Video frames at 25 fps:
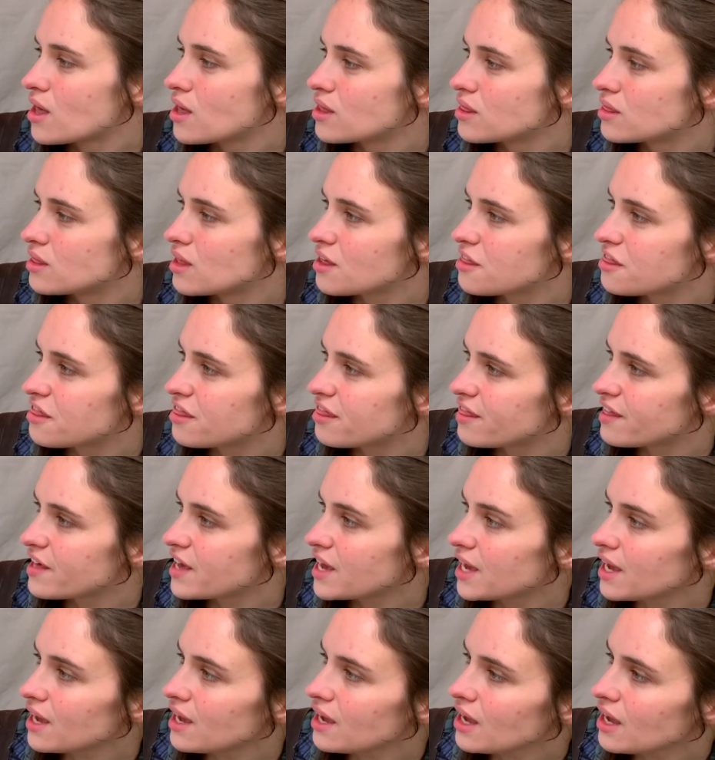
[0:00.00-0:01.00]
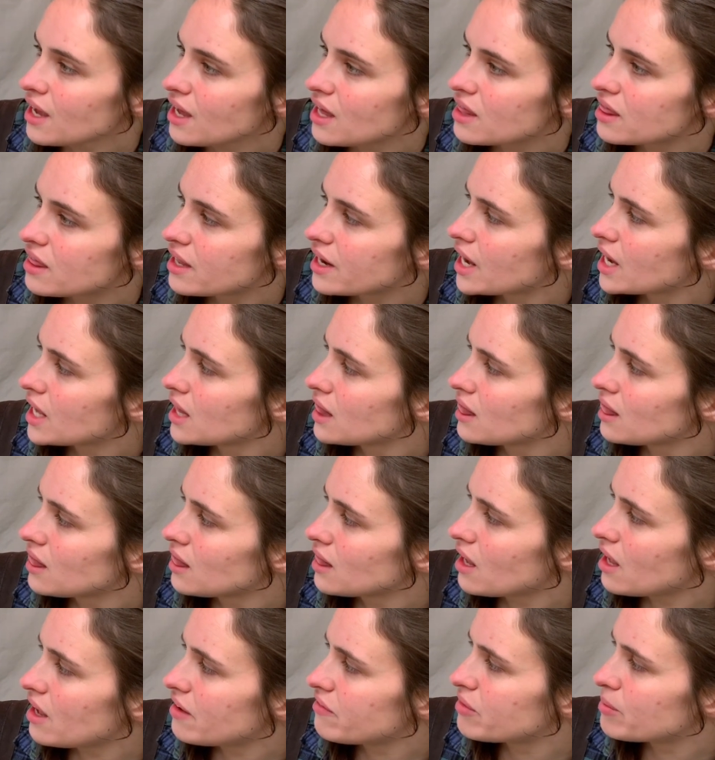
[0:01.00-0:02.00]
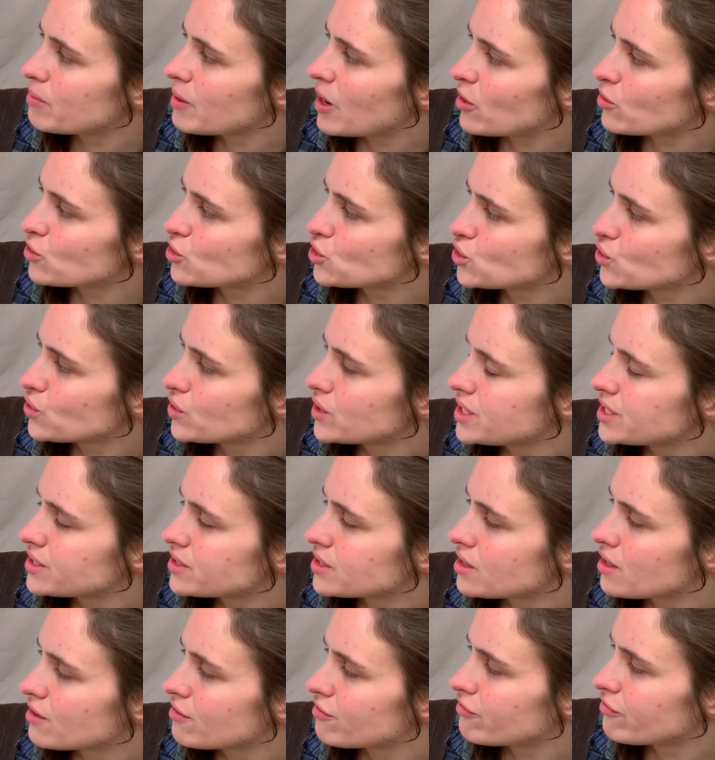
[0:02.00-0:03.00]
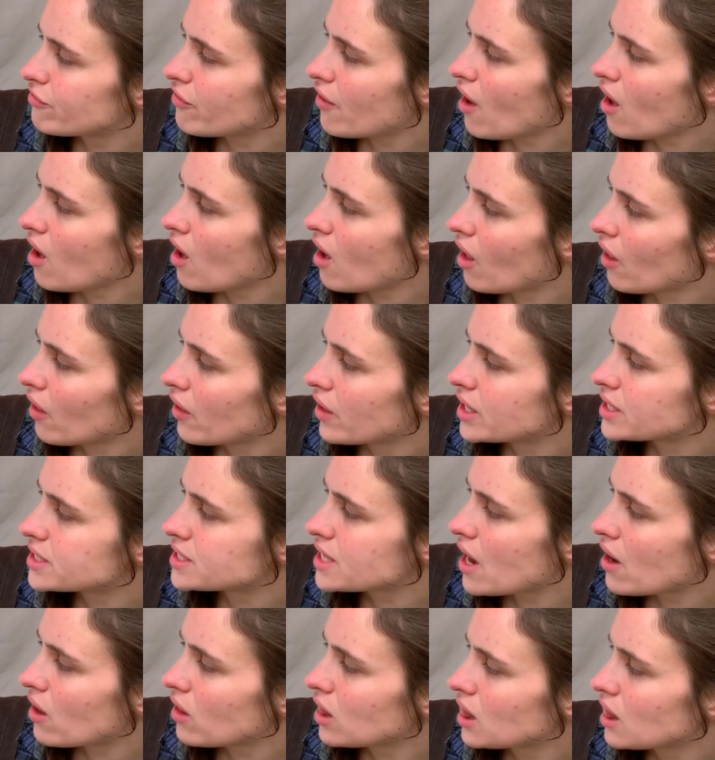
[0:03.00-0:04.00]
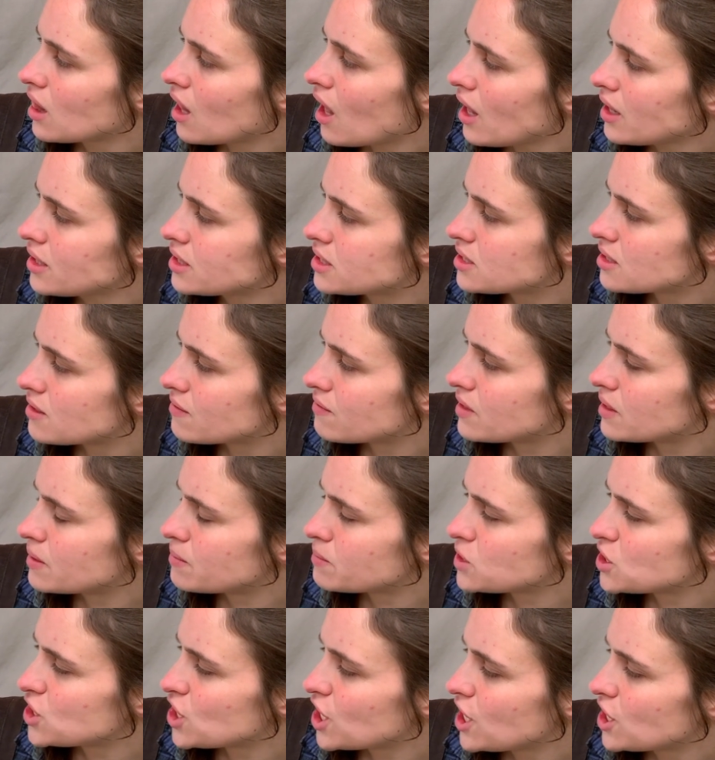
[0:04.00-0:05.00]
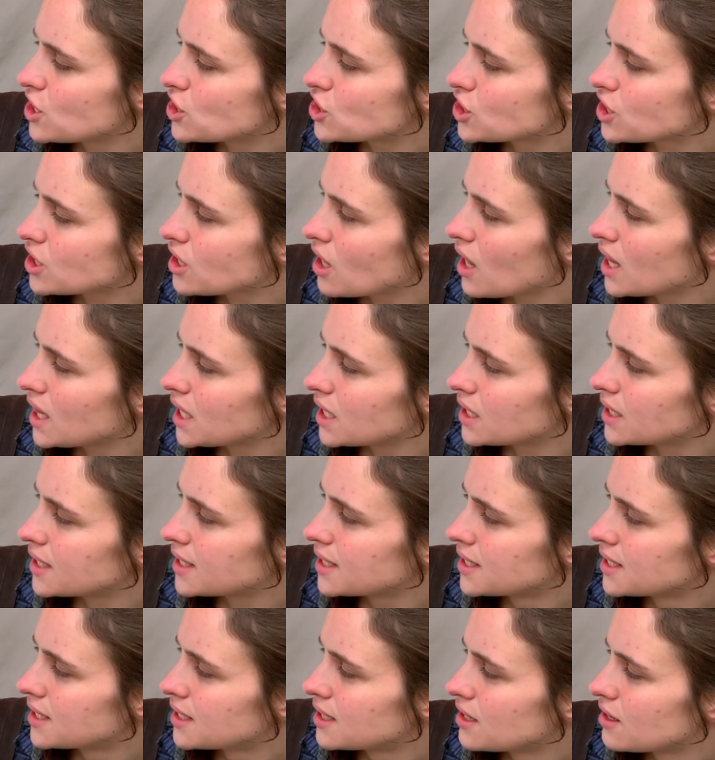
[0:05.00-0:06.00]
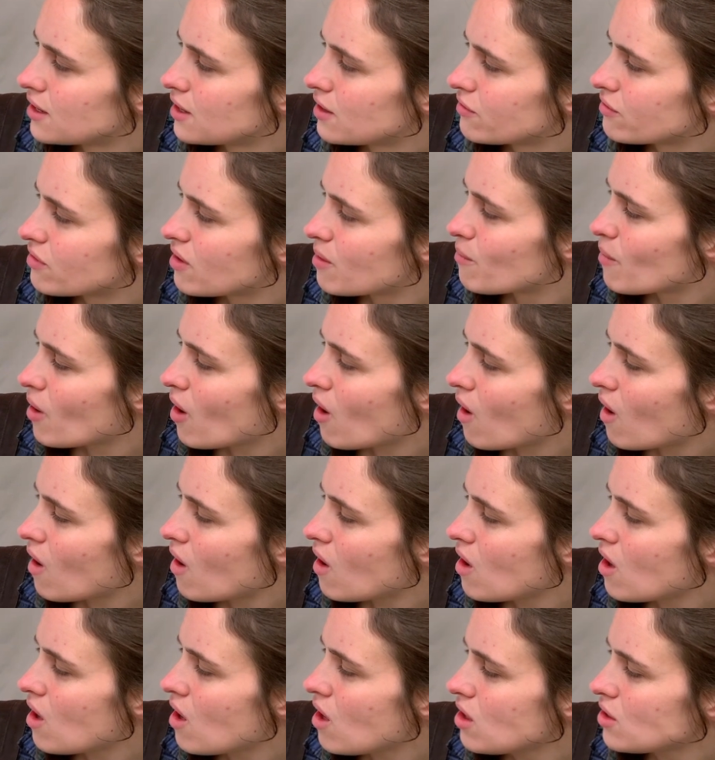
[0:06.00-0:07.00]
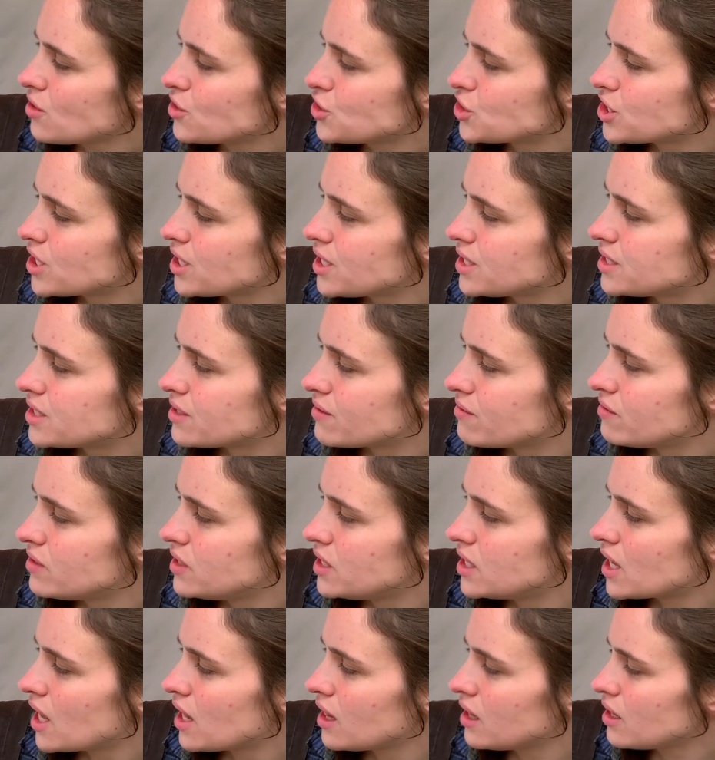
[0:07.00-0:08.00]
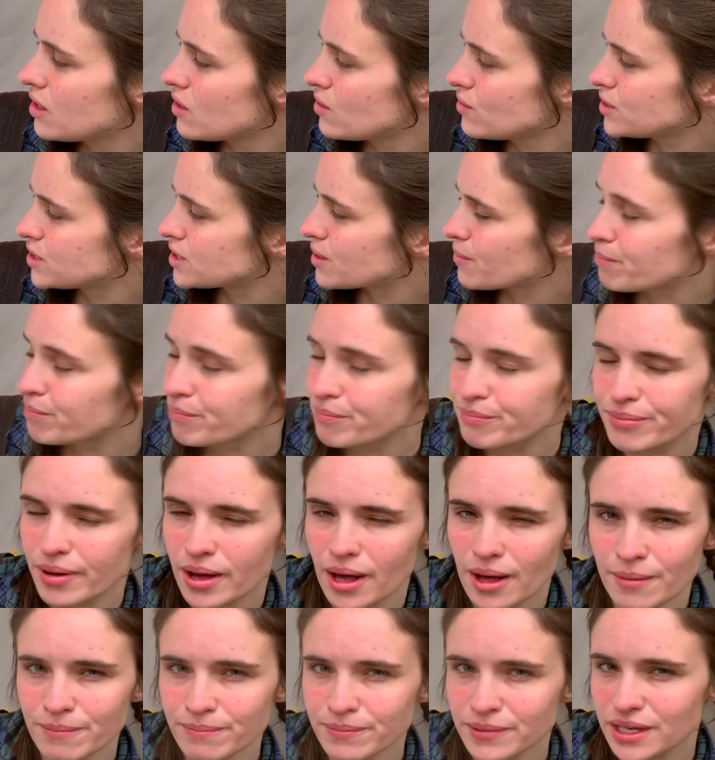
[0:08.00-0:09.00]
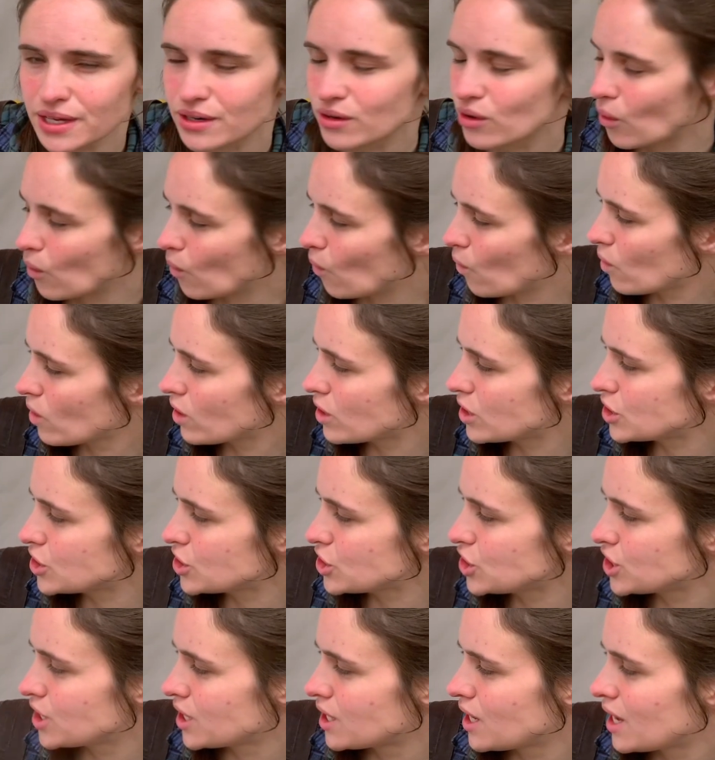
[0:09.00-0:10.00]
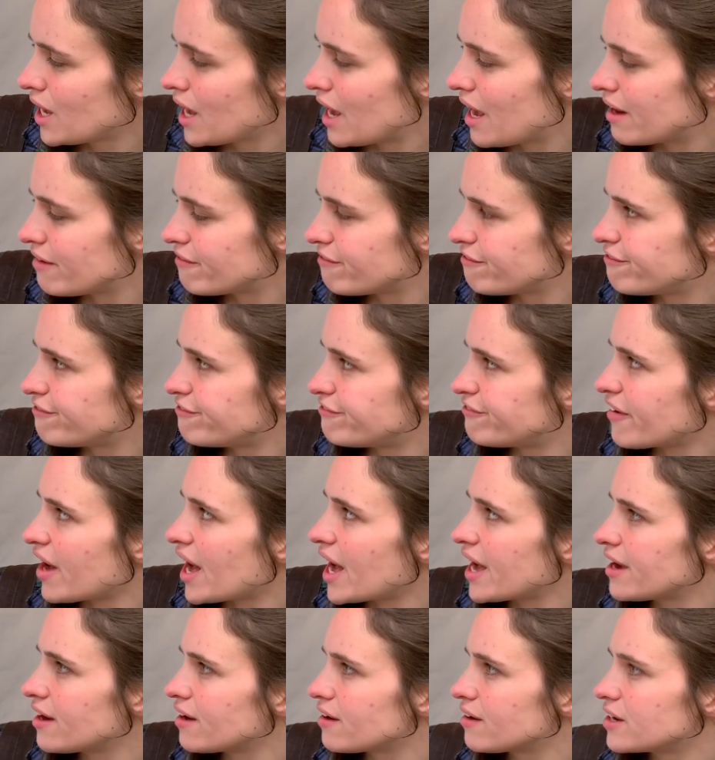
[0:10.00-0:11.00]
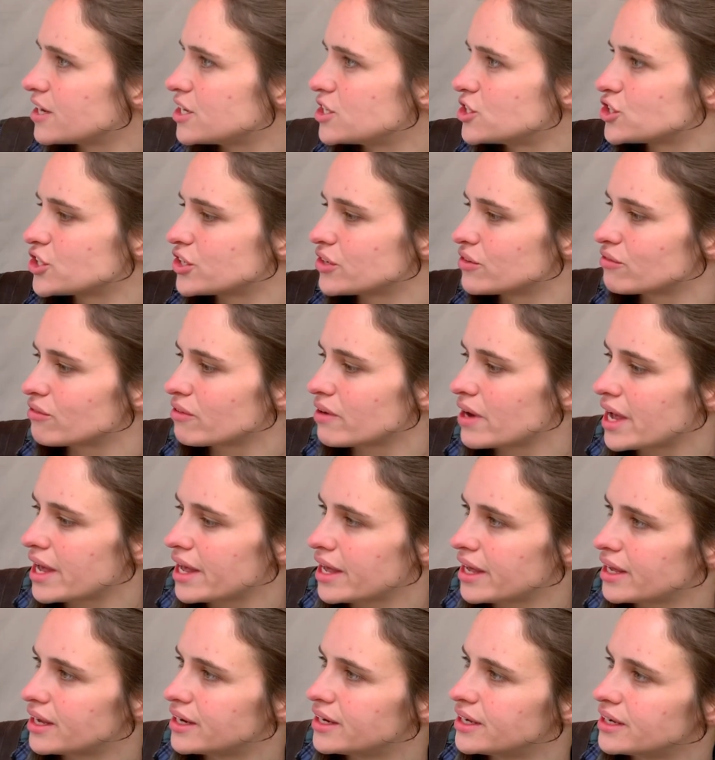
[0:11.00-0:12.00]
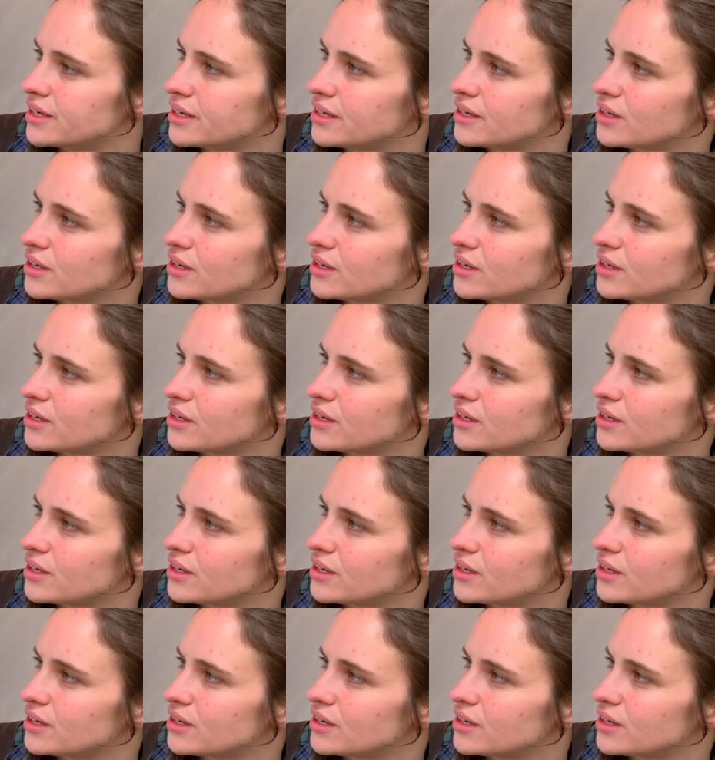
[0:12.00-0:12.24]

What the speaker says: The thing that I love about trees in the fall is how lots of them change color, from all shades of yellow to pumpkin orange and fire engine red.